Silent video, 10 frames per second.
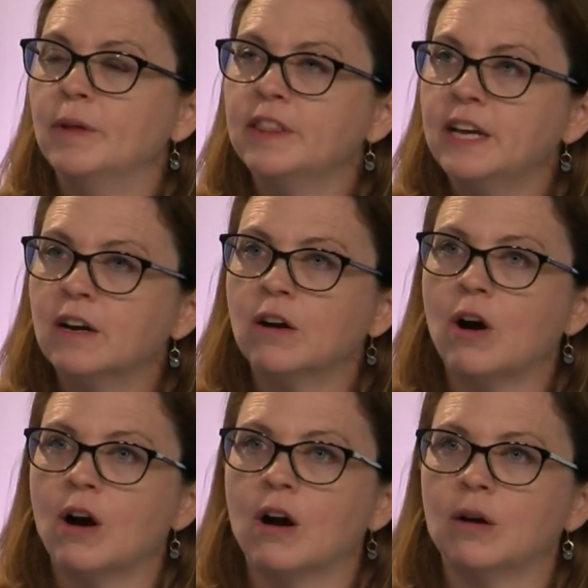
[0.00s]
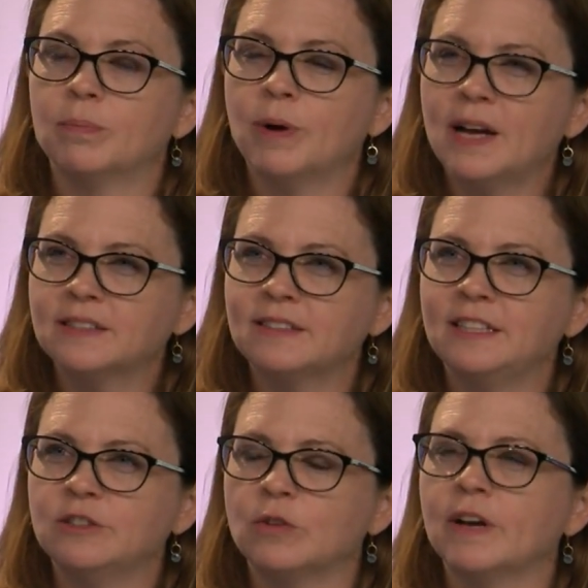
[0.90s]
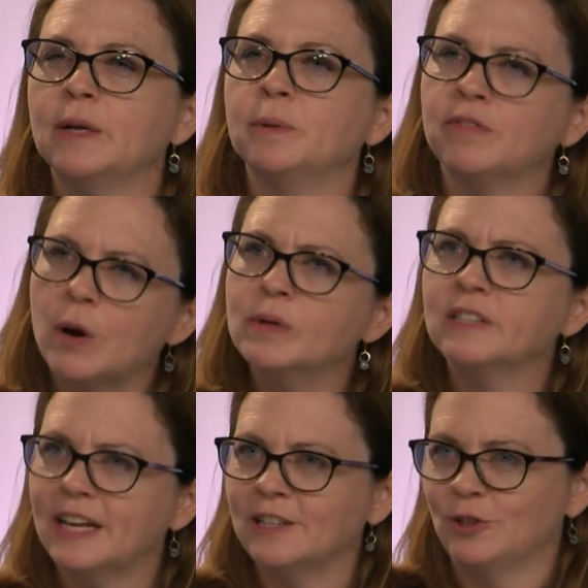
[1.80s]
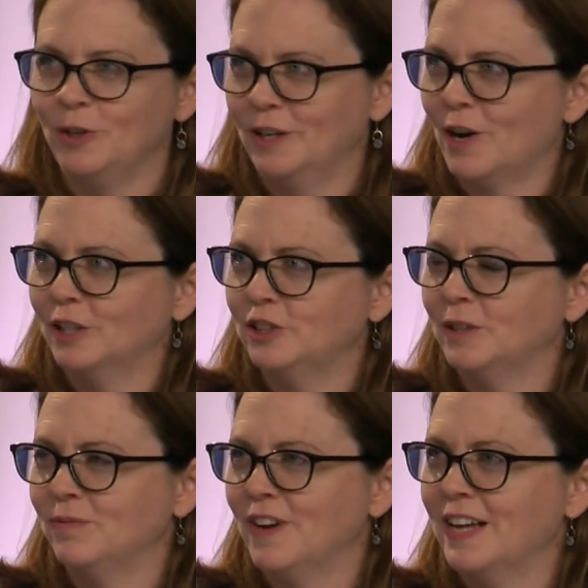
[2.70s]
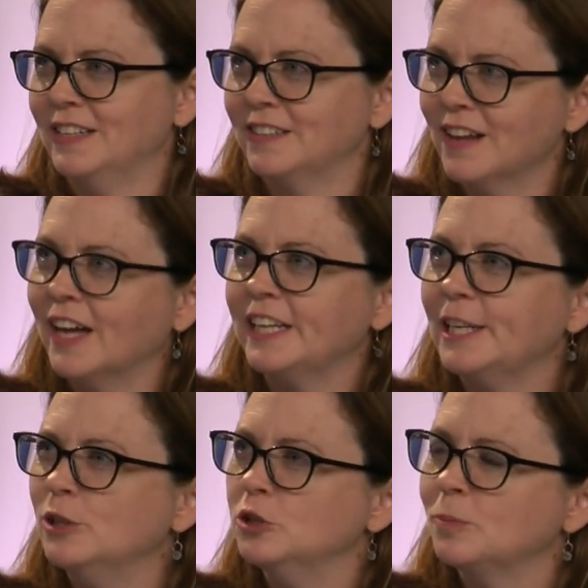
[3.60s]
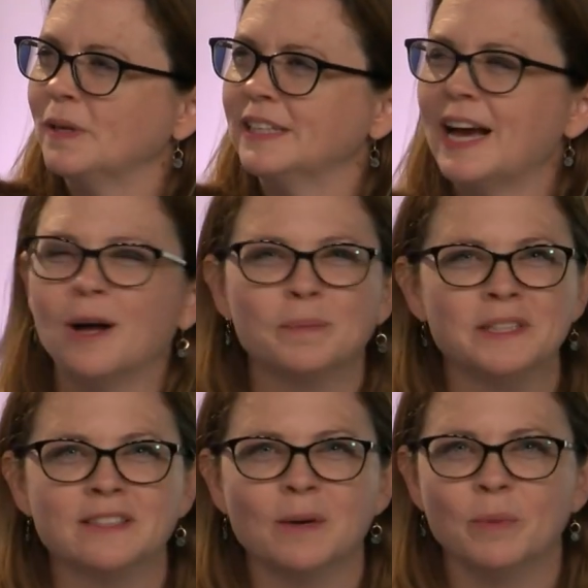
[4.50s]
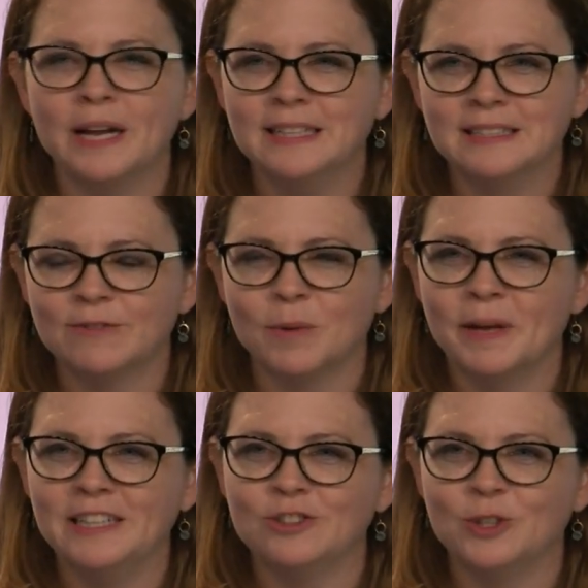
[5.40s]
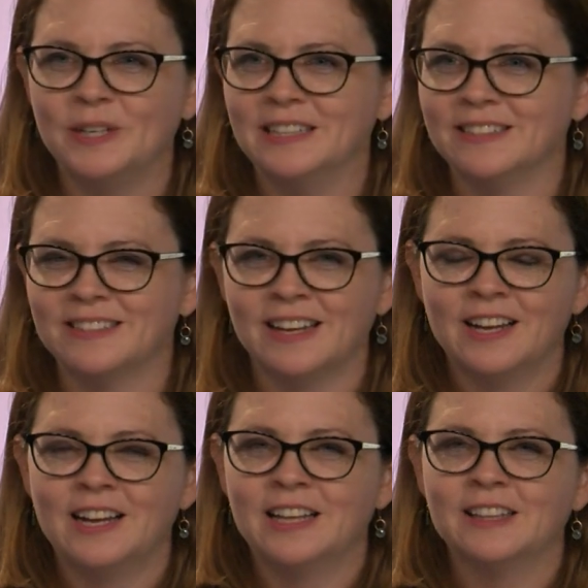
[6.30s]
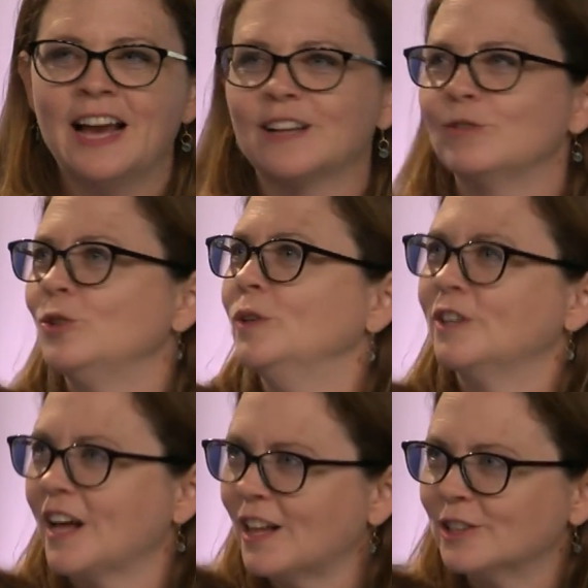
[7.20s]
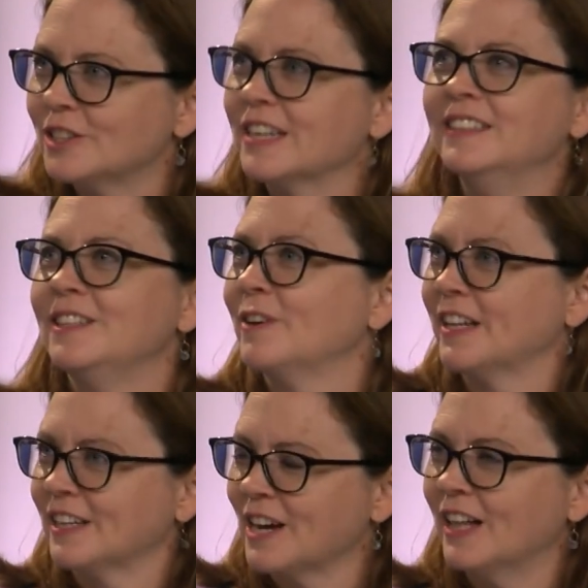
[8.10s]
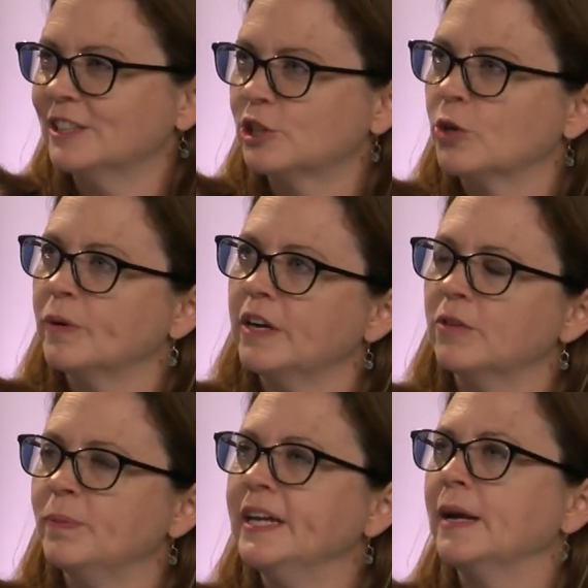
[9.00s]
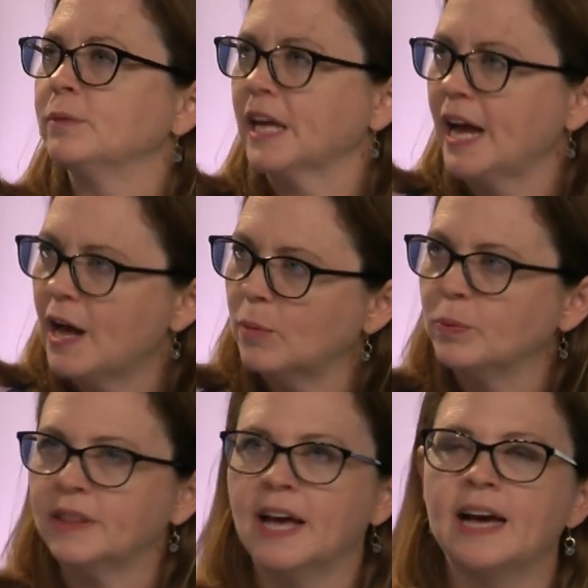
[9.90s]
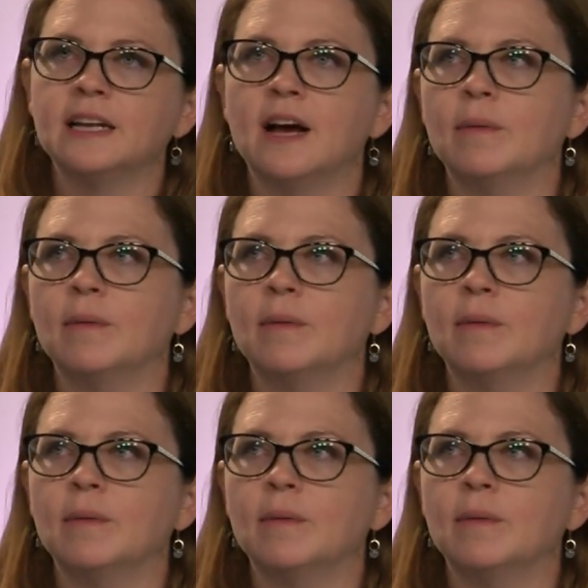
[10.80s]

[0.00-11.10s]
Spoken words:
There are processes already. We've always had a student hardship fund. It's not huge, but to help in some ways for many students, lack of $200 can derail a college career. Being able to help with that.